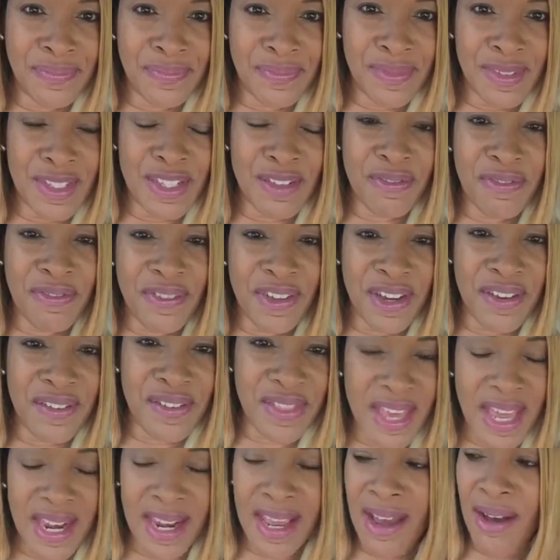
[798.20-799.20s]
to figure
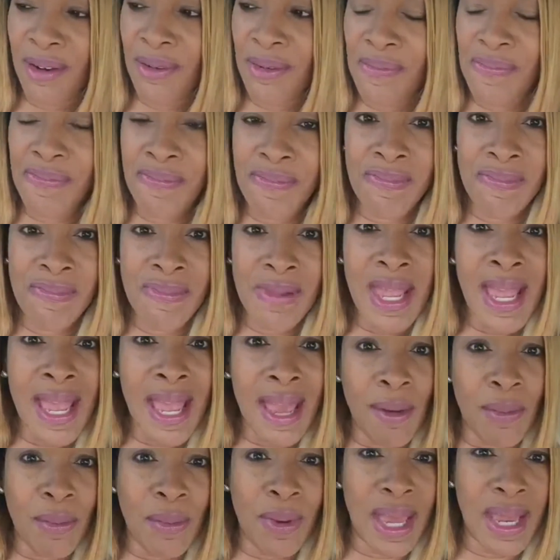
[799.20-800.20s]
that out.
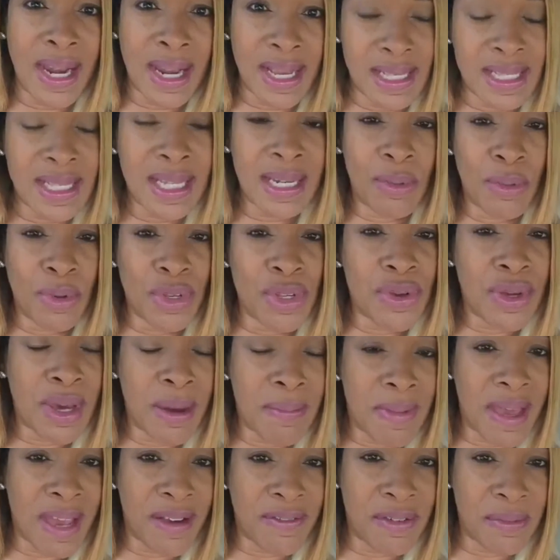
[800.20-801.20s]
And I said, and when you
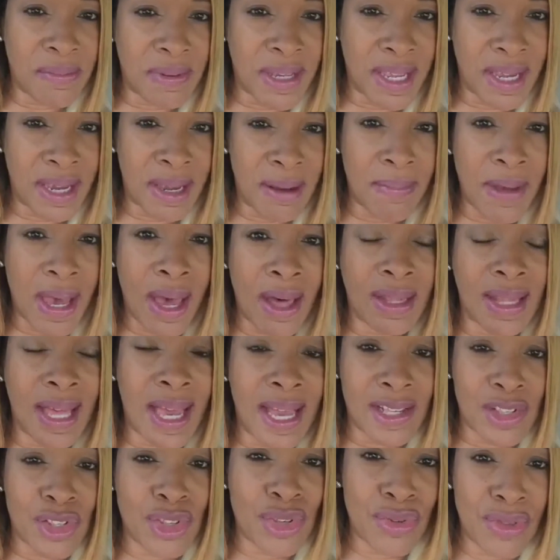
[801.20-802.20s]
come back from camp, I'll
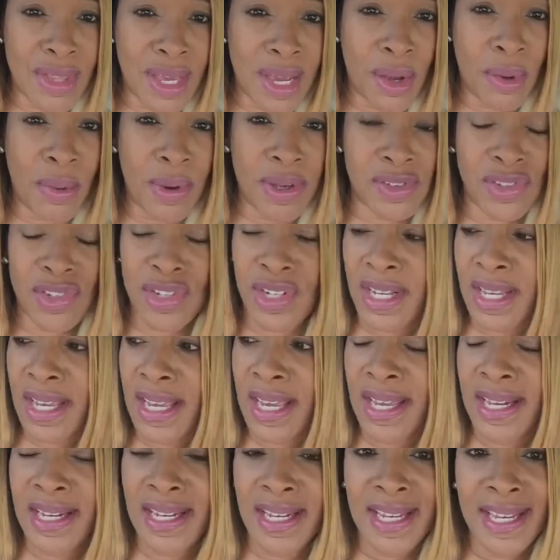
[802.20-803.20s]
ask you that question
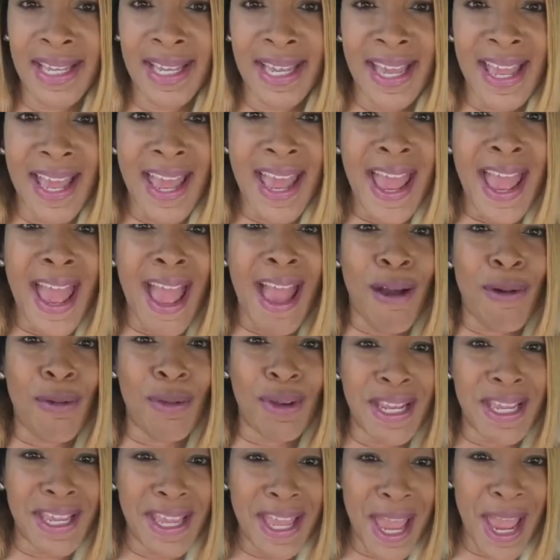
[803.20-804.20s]
again. And
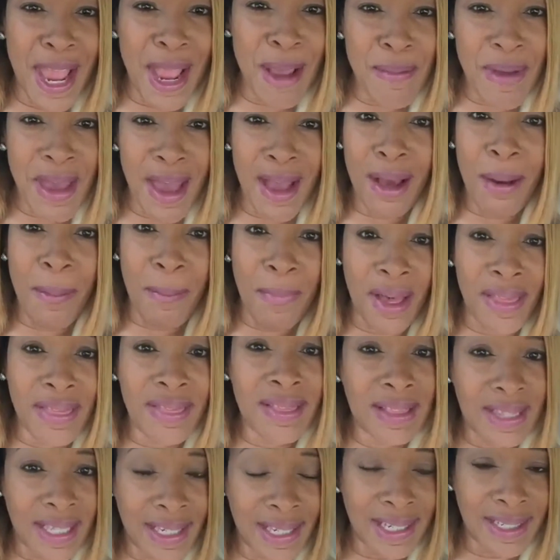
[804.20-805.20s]
when he came back a
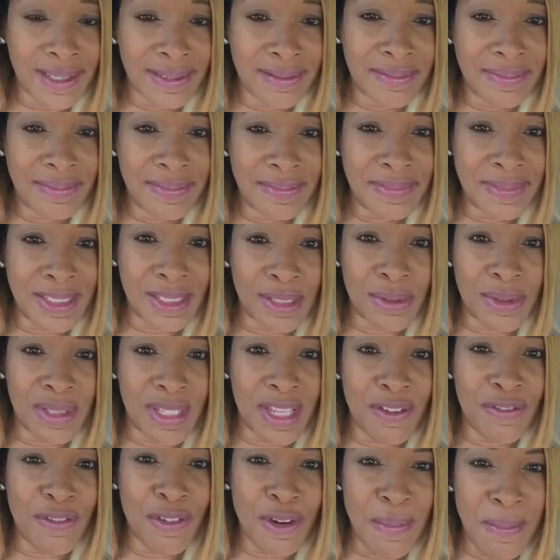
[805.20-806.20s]
month later, because he was
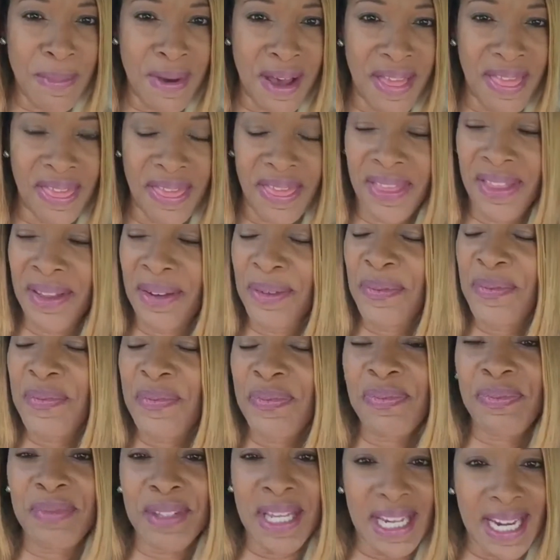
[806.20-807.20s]
there for a month,
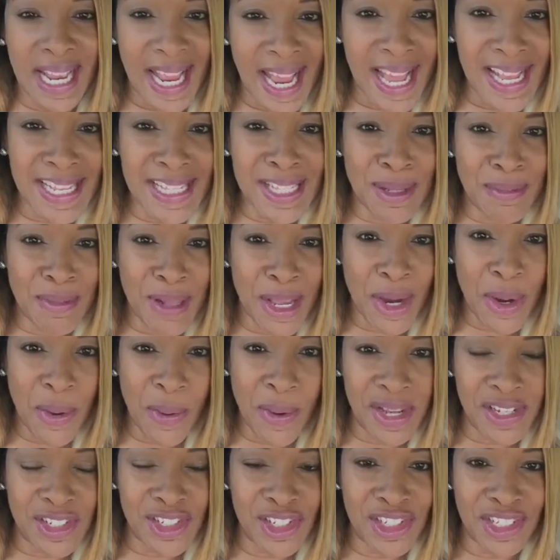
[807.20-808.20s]
and I asked him that
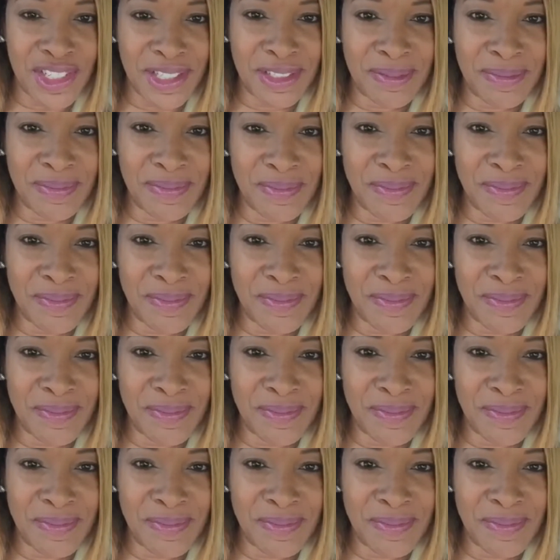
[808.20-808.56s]
question,